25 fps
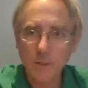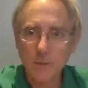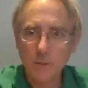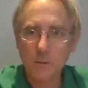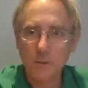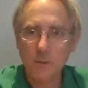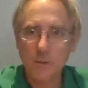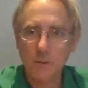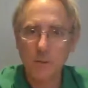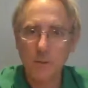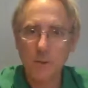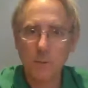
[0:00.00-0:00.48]

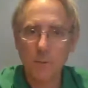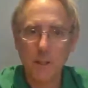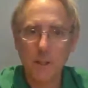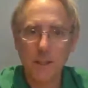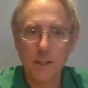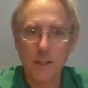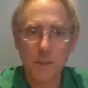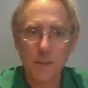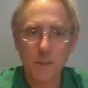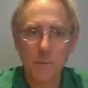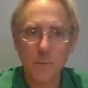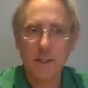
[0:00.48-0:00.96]
depends.
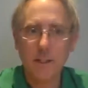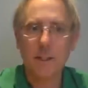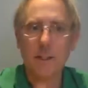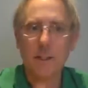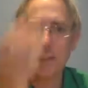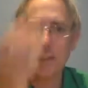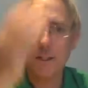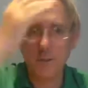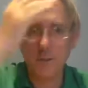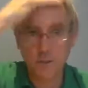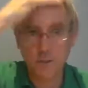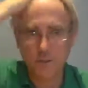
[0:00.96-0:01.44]
My hair
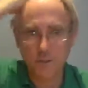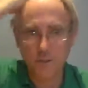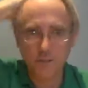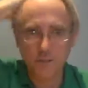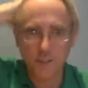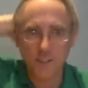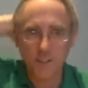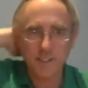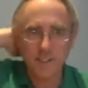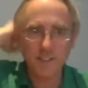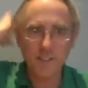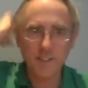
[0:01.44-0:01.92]
is
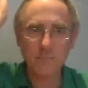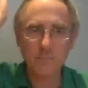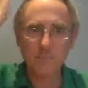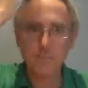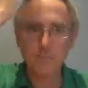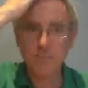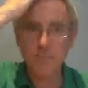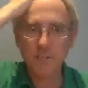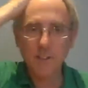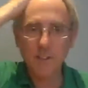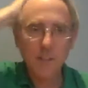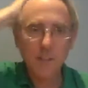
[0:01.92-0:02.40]
fine,
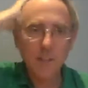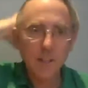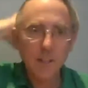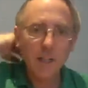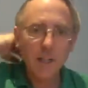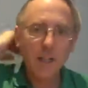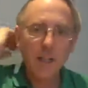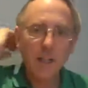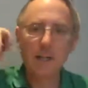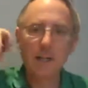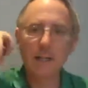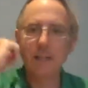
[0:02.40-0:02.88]

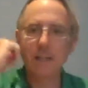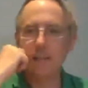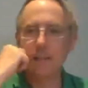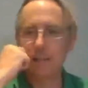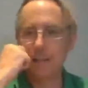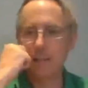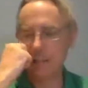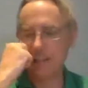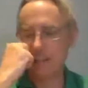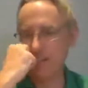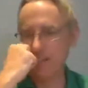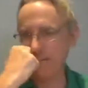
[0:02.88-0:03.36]
and
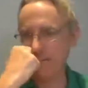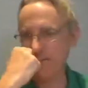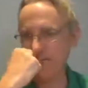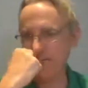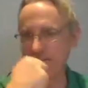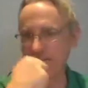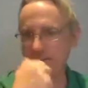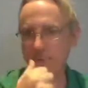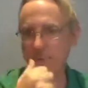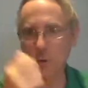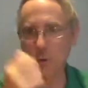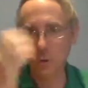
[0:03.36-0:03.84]
I've
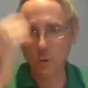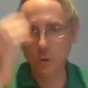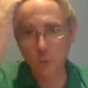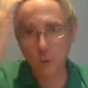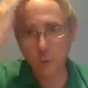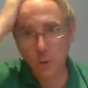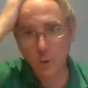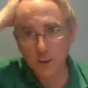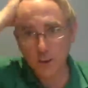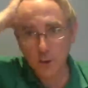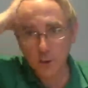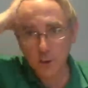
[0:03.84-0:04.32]
just
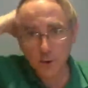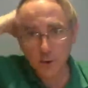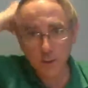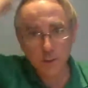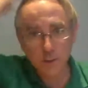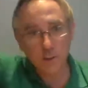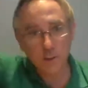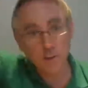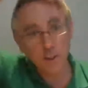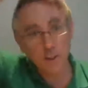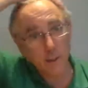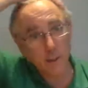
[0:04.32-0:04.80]
washed it
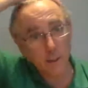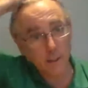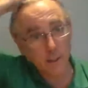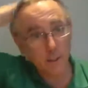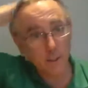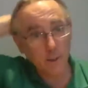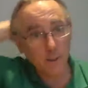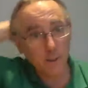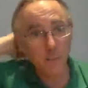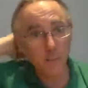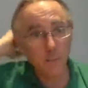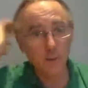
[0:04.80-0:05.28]
and to
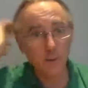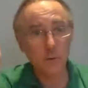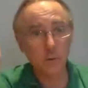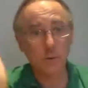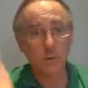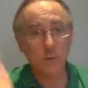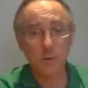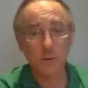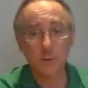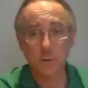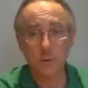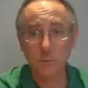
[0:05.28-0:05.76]
make sure
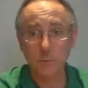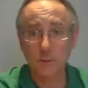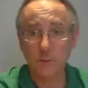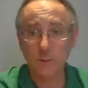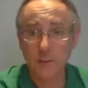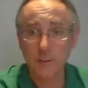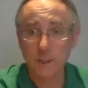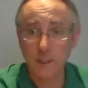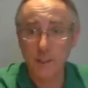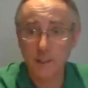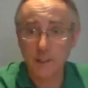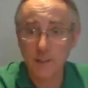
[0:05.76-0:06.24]
it was
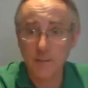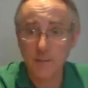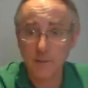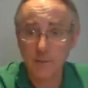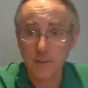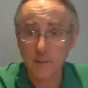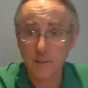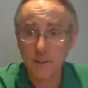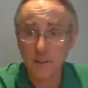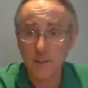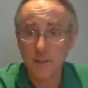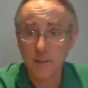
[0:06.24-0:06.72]
clean for
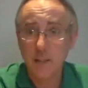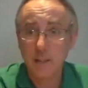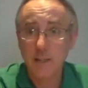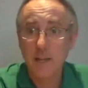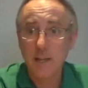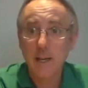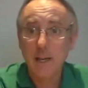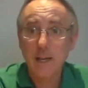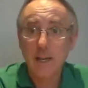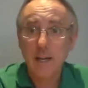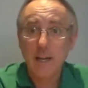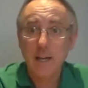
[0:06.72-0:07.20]
this.
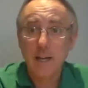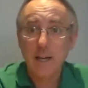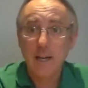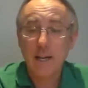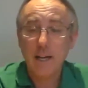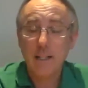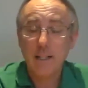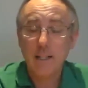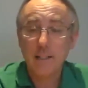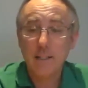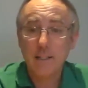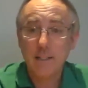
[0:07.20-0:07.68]

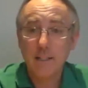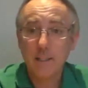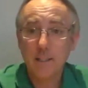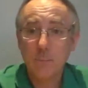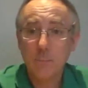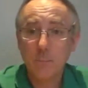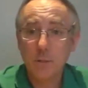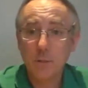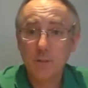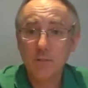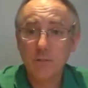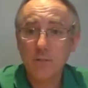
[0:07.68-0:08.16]
And but
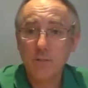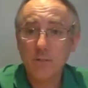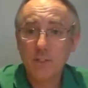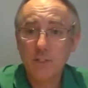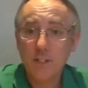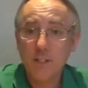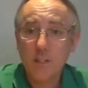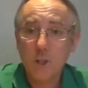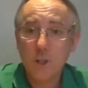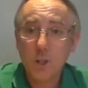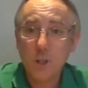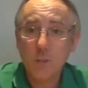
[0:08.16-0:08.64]
if you have any
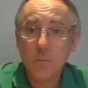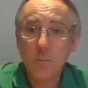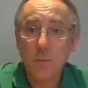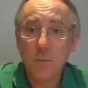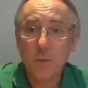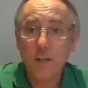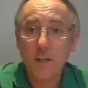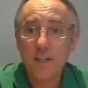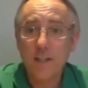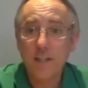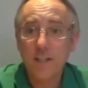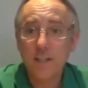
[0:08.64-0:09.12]

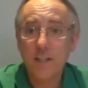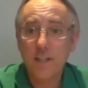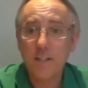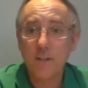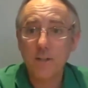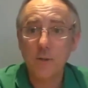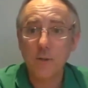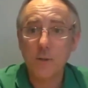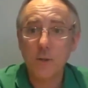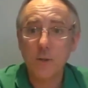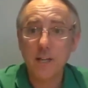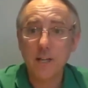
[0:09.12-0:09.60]
sprays or
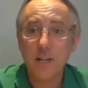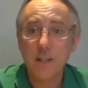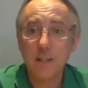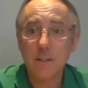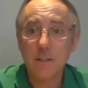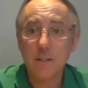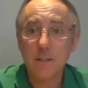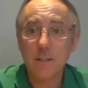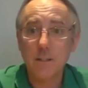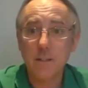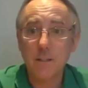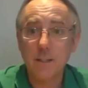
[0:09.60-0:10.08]
gels
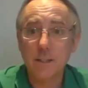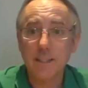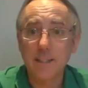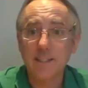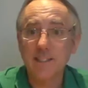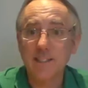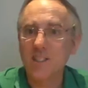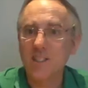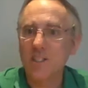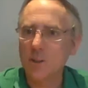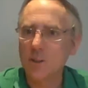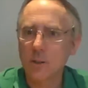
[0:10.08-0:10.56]
or that,
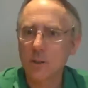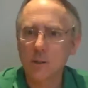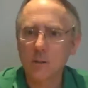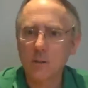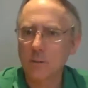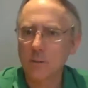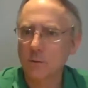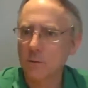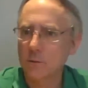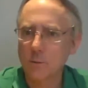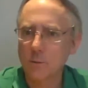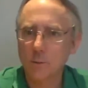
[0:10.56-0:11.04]
it's not going
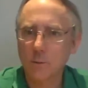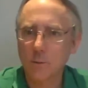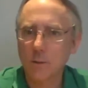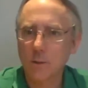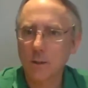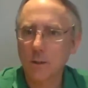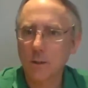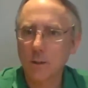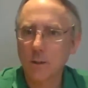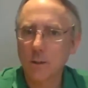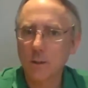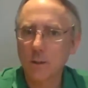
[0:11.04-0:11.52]
to work.
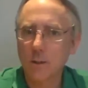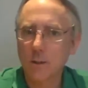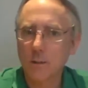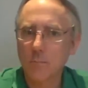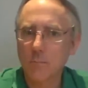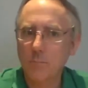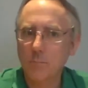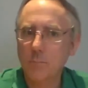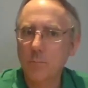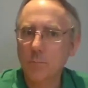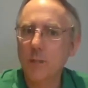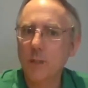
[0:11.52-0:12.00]

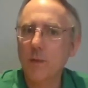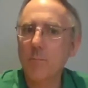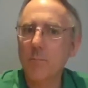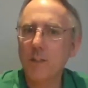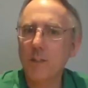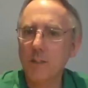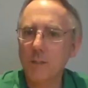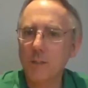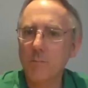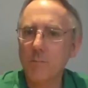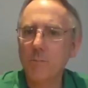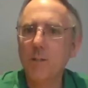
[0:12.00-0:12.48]
Probably
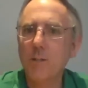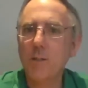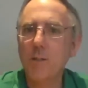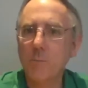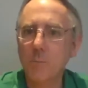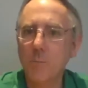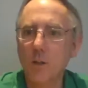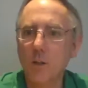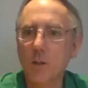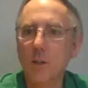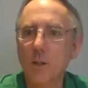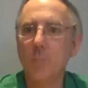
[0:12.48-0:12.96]
it might
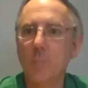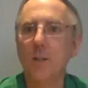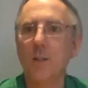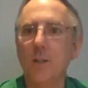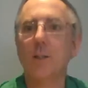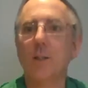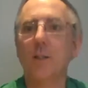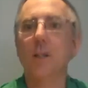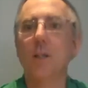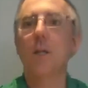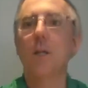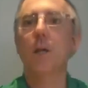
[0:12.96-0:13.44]
work a bit,
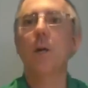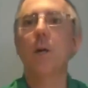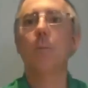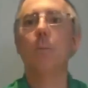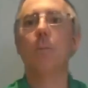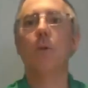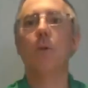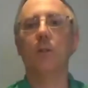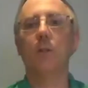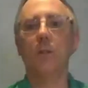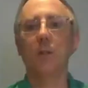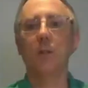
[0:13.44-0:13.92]

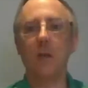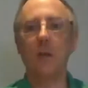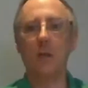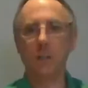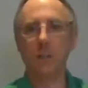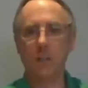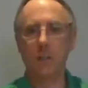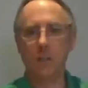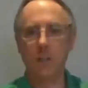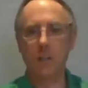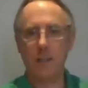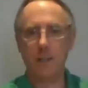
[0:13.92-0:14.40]
but not.
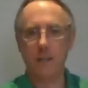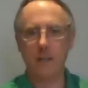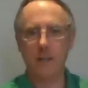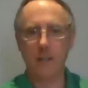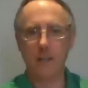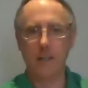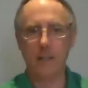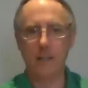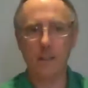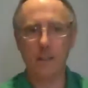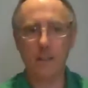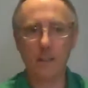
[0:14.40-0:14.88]

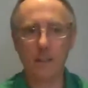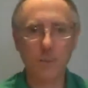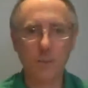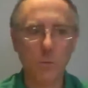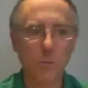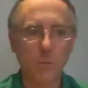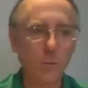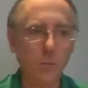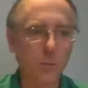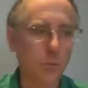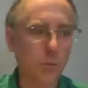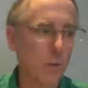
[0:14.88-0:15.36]
It
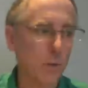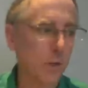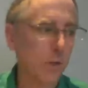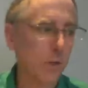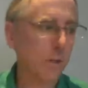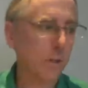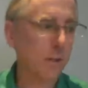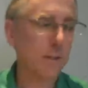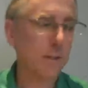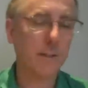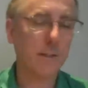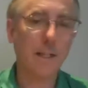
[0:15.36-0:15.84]
won't work
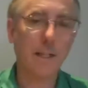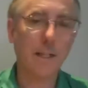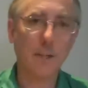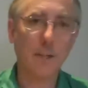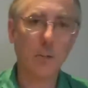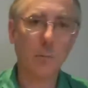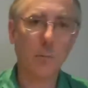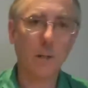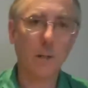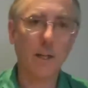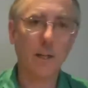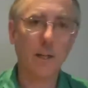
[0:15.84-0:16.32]
that
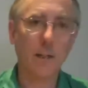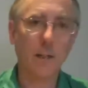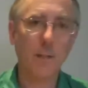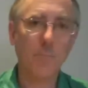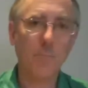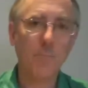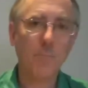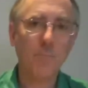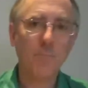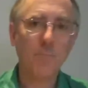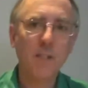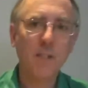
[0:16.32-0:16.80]
well.
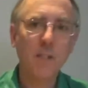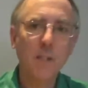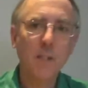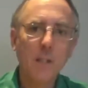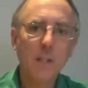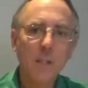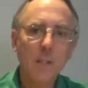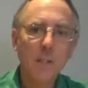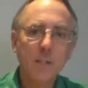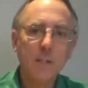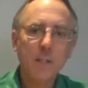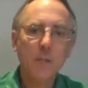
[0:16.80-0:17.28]

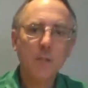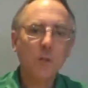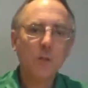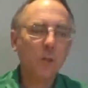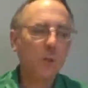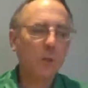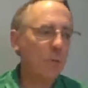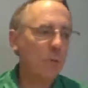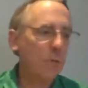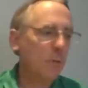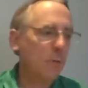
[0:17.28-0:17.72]
So